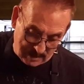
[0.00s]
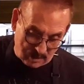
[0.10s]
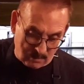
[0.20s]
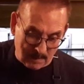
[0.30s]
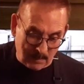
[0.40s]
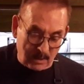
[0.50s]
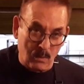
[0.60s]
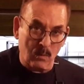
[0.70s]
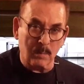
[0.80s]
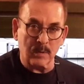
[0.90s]
Now remember, you
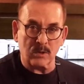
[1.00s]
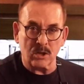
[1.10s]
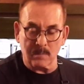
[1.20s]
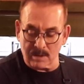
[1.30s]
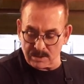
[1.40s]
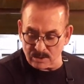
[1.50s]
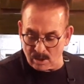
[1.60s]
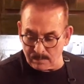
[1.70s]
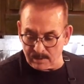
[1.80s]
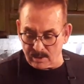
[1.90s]
don't want to put too much
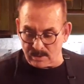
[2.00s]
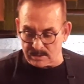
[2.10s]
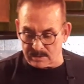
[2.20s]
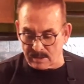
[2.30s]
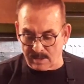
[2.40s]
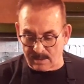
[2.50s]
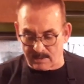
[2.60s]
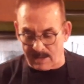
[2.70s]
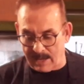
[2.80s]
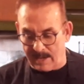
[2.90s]
salt because
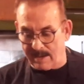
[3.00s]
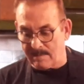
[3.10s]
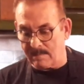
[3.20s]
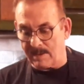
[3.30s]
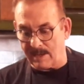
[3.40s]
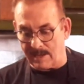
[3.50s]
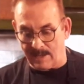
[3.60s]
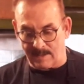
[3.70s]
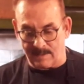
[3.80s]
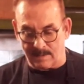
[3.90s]
the ham
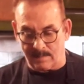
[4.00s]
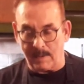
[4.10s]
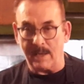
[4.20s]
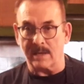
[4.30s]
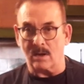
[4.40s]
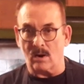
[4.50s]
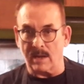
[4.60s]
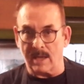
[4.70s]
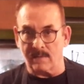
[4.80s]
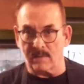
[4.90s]
and the bacon
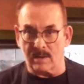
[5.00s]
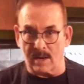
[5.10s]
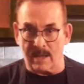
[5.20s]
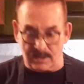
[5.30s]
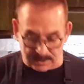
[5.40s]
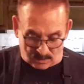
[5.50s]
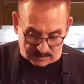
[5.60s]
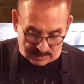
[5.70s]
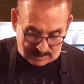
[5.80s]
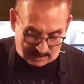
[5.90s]
already have a lot of
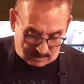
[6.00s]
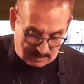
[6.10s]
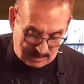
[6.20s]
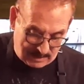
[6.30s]
salt anyhow.